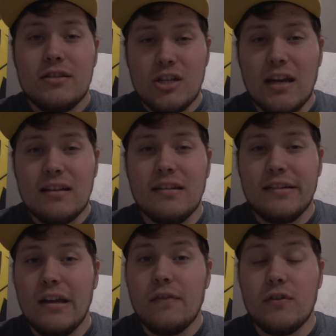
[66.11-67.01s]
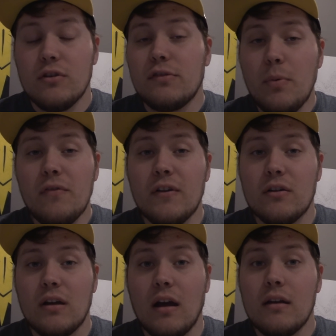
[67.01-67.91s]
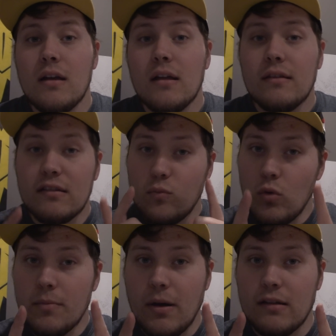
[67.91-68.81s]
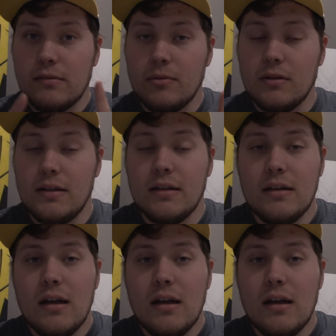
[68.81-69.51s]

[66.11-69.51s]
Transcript: checking to see if you're spoofing or not. That's one possibility.